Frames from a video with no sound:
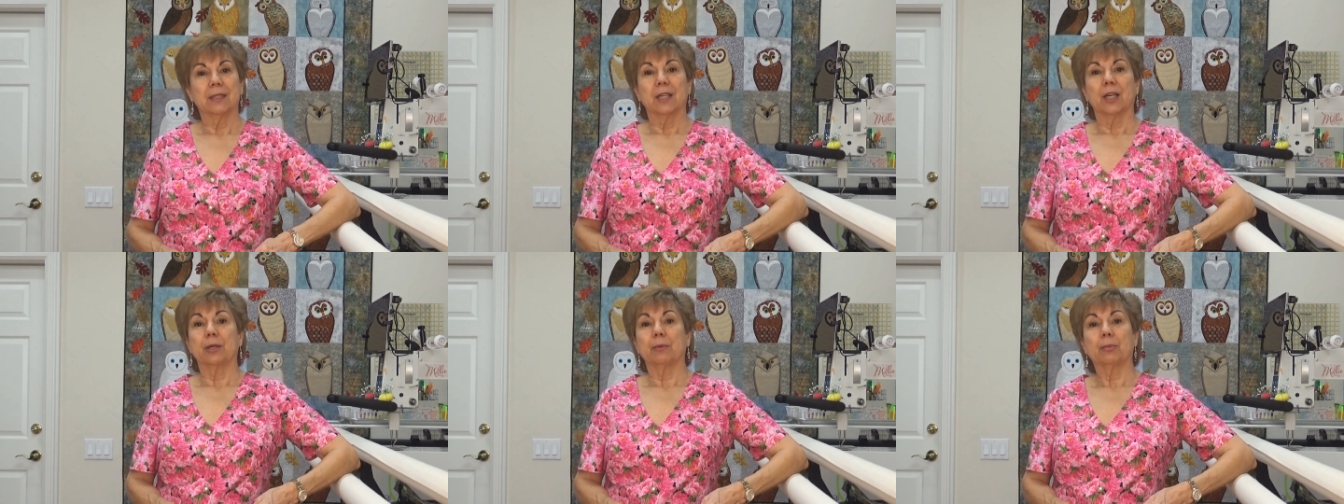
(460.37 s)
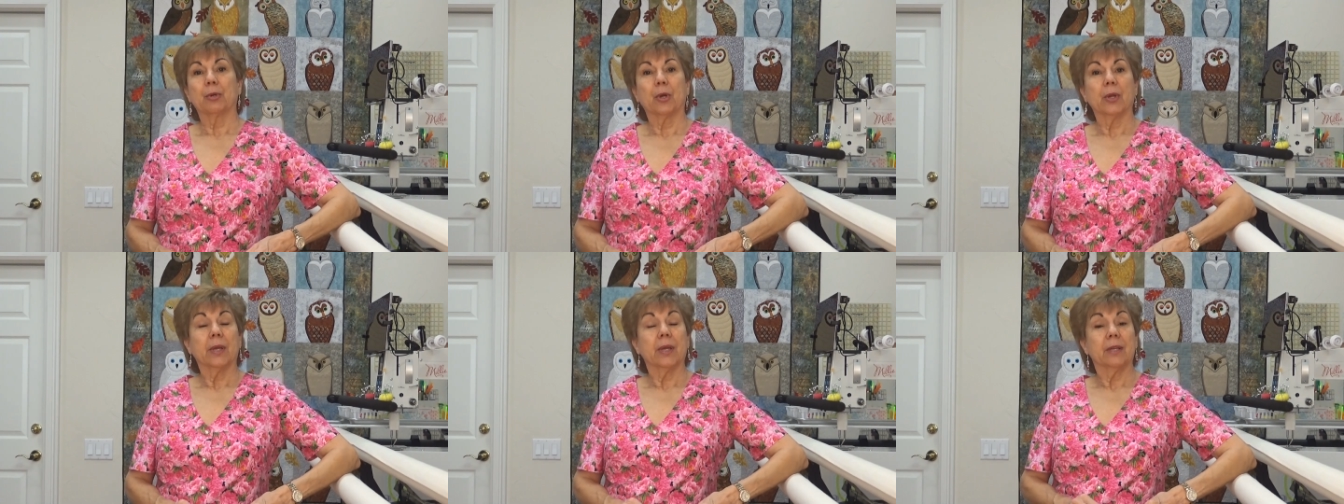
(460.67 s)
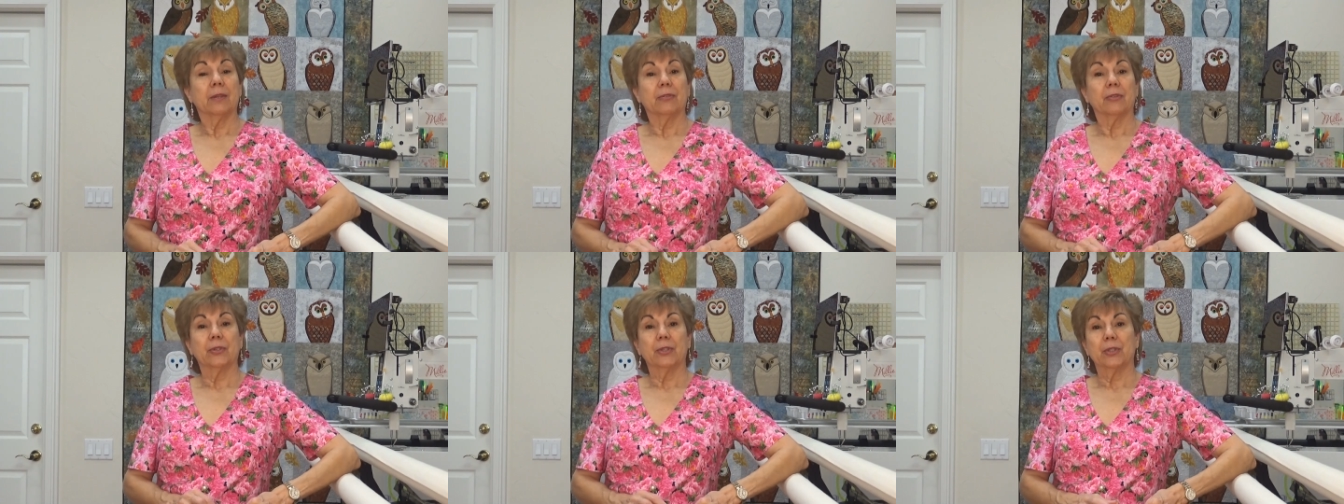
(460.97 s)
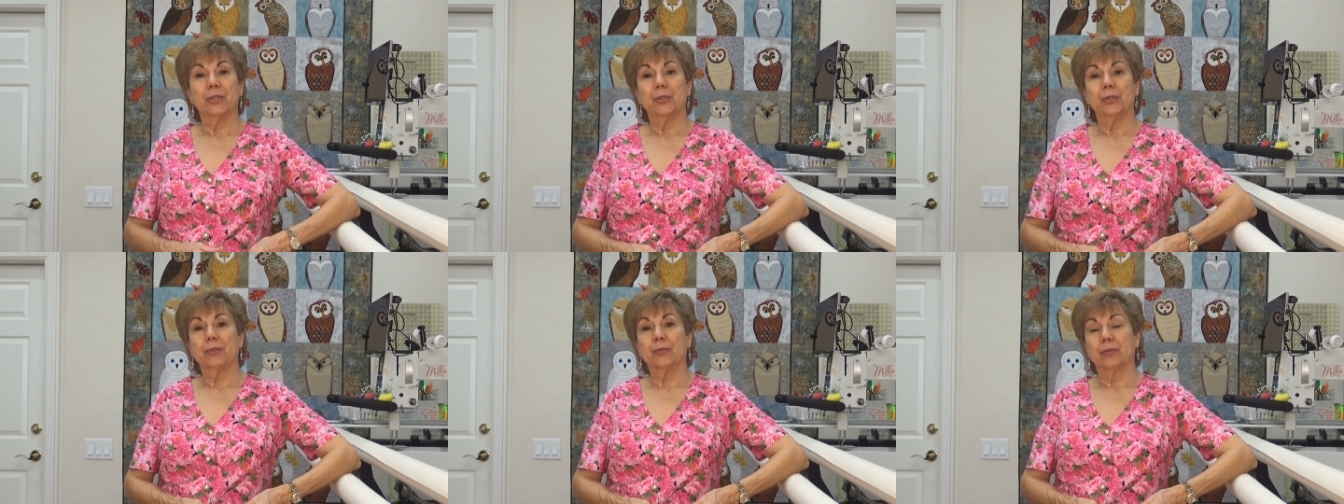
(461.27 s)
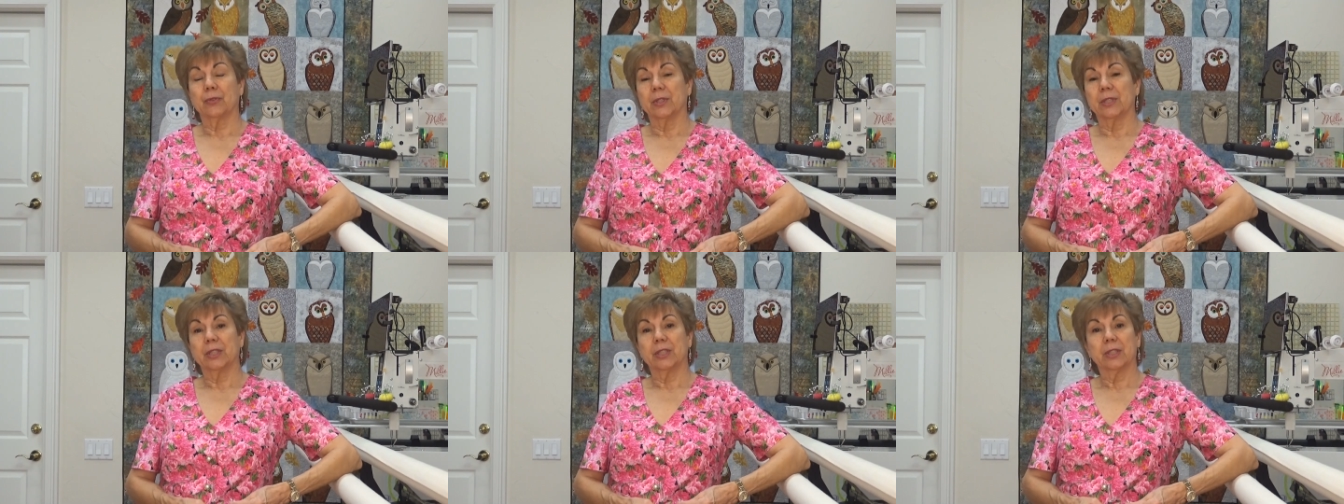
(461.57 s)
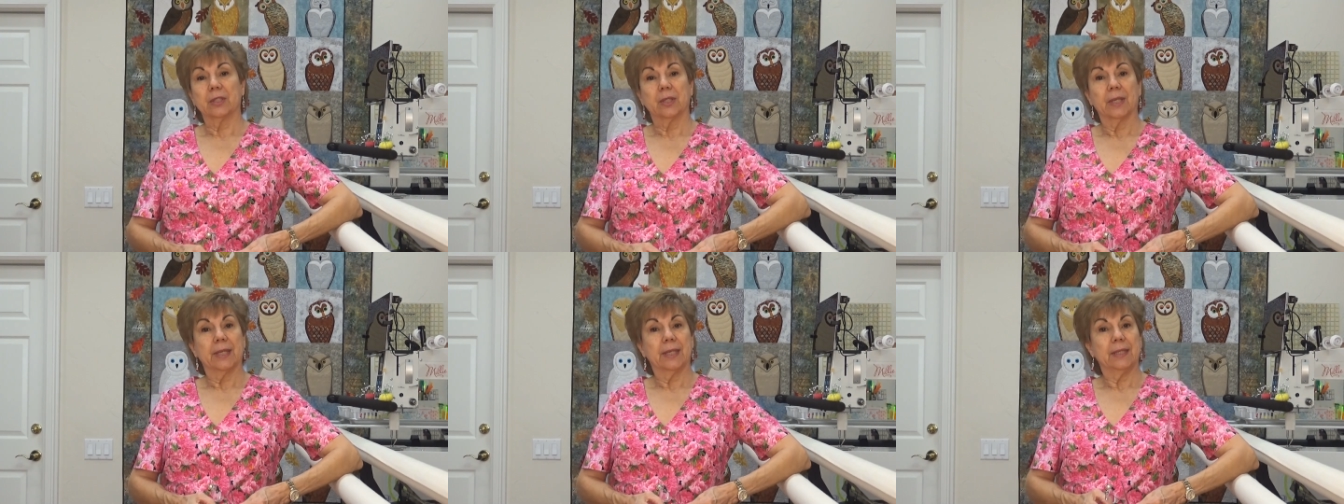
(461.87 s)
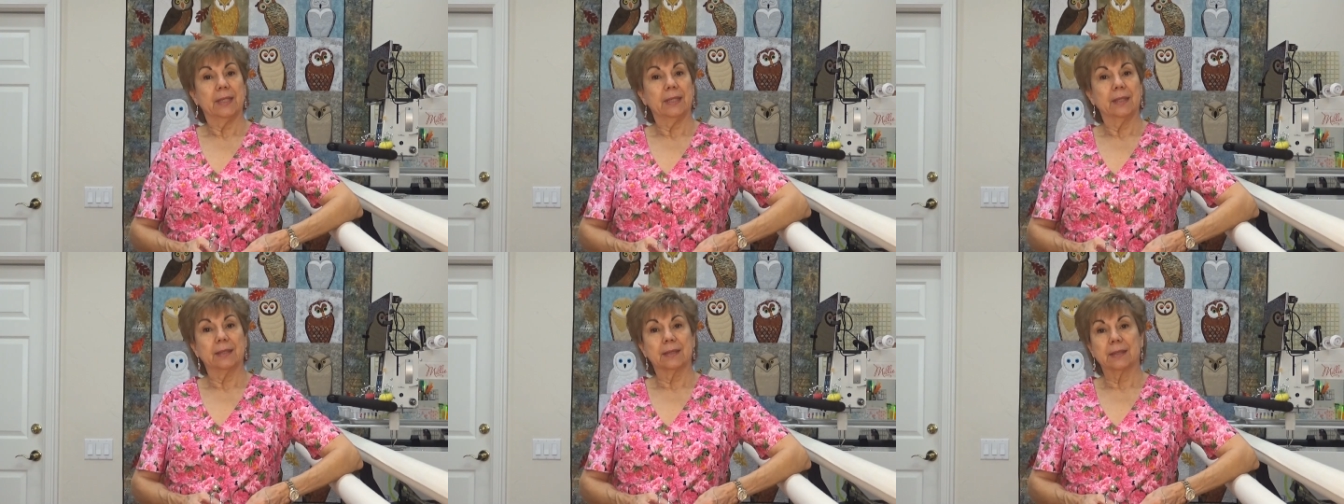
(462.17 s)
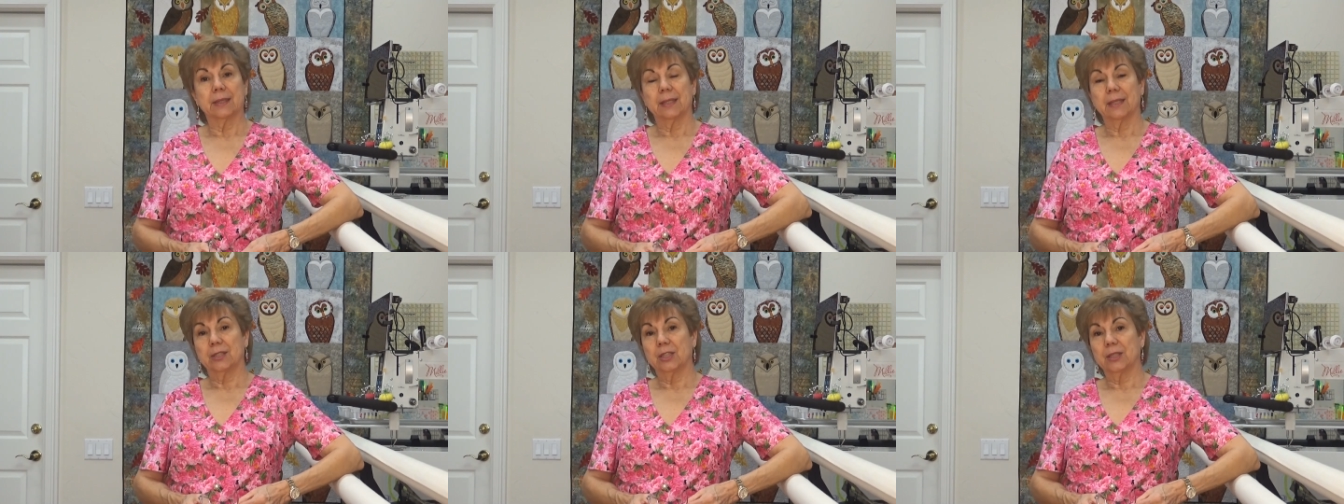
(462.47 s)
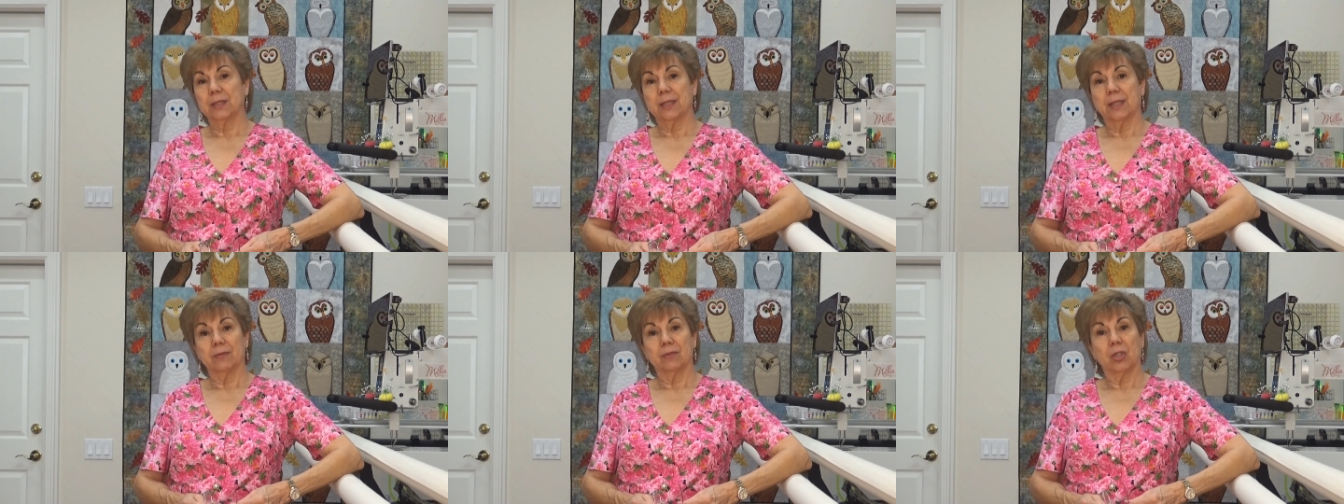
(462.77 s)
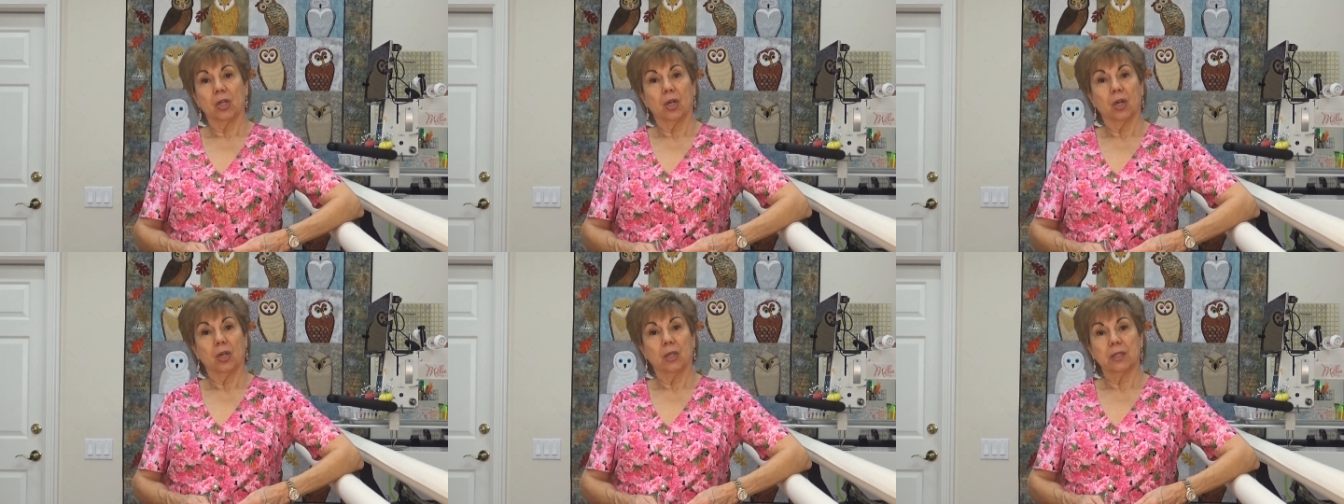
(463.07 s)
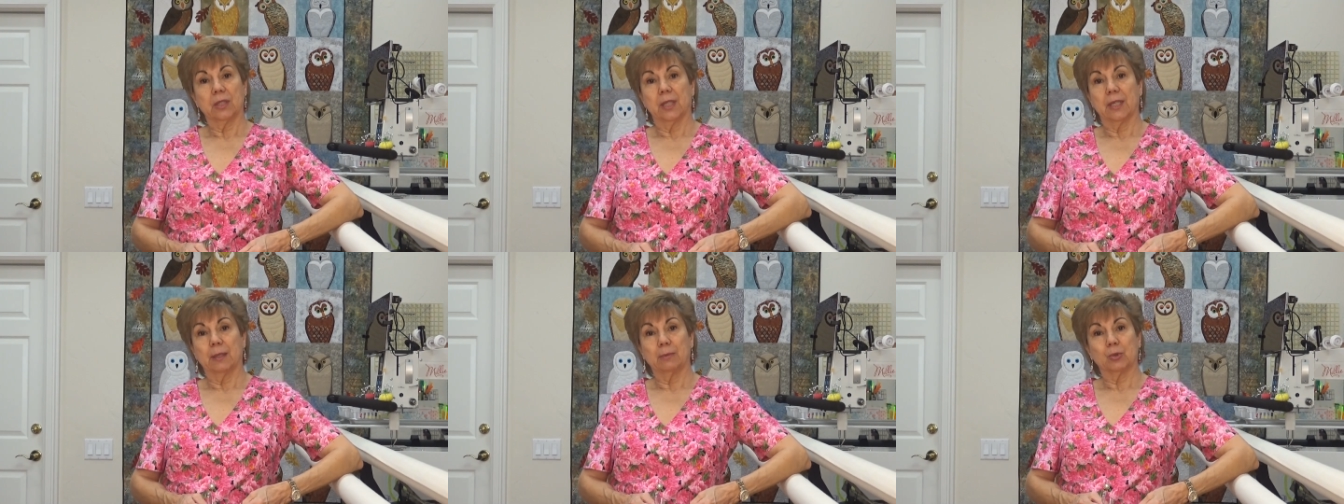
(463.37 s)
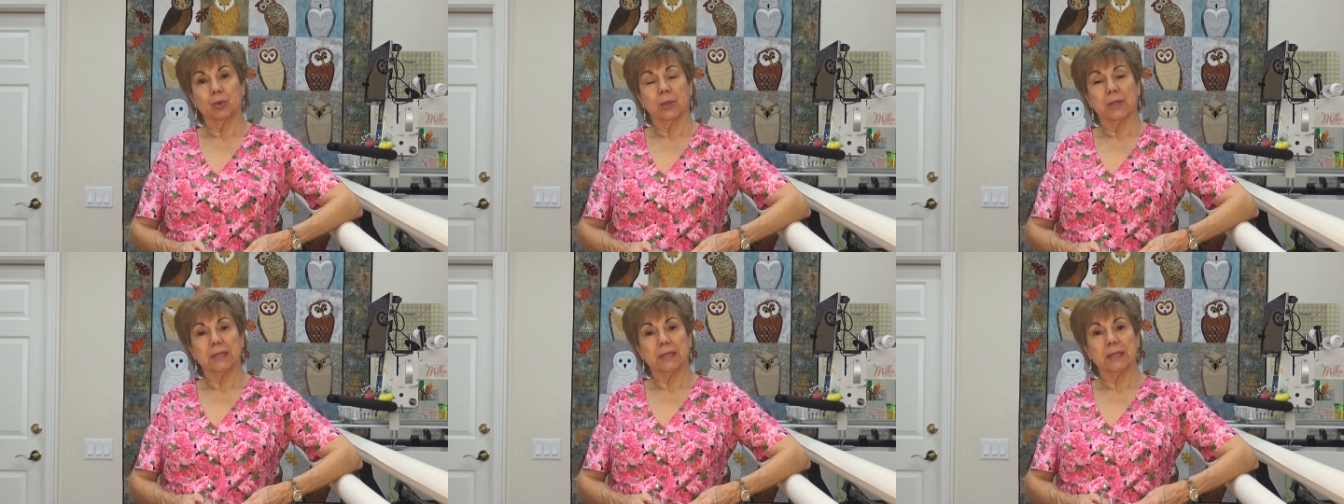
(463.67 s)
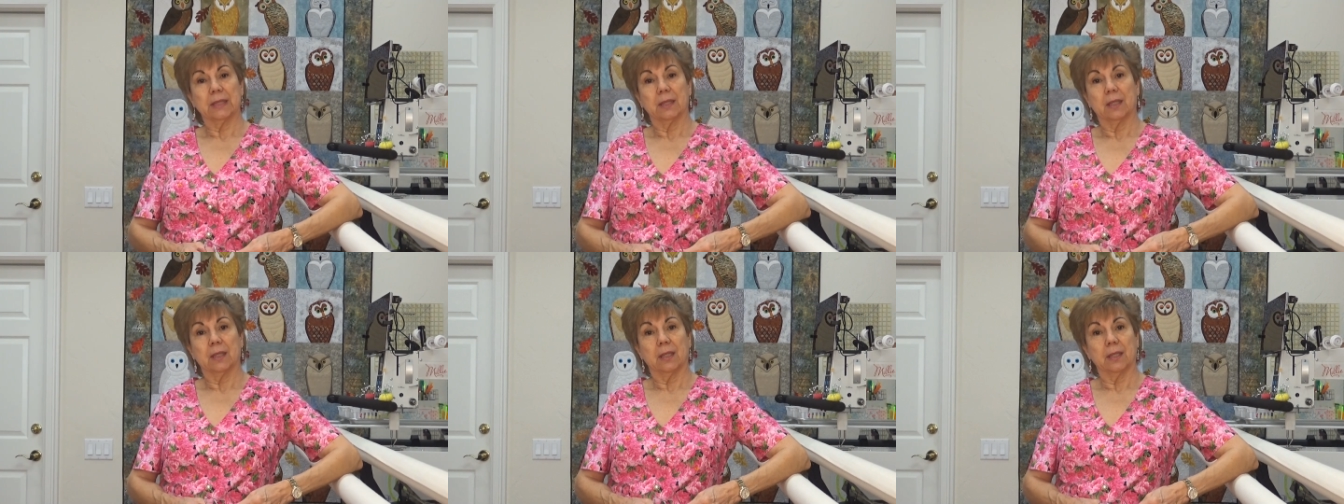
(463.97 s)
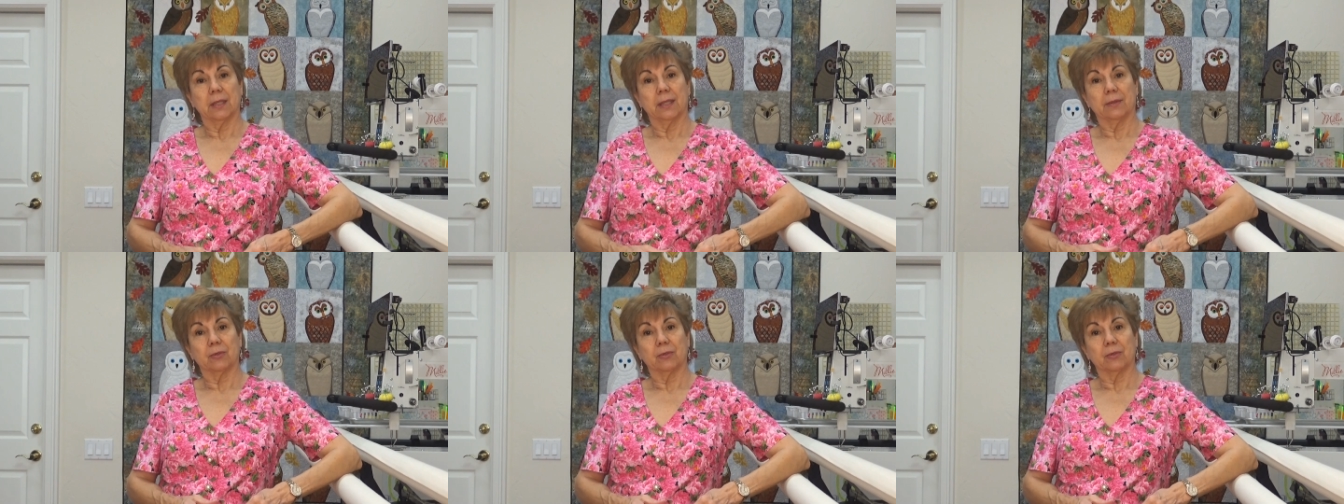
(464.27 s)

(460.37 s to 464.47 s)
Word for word: I'm praying for you, for the dear lady that said she's having a hard time trusting God